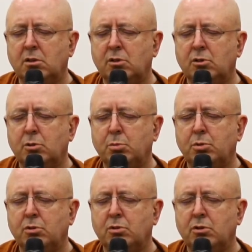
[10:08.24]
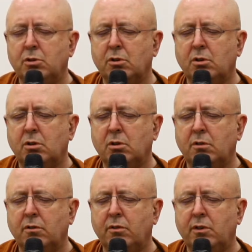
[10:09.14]
as you push your
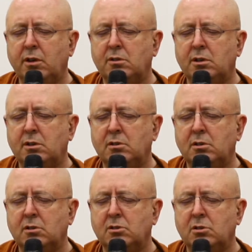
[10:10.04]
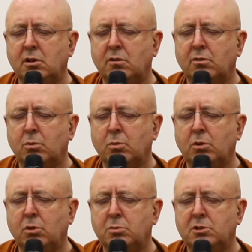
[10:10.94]
feet into the soft,
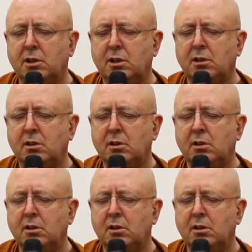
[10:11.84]
warm sand.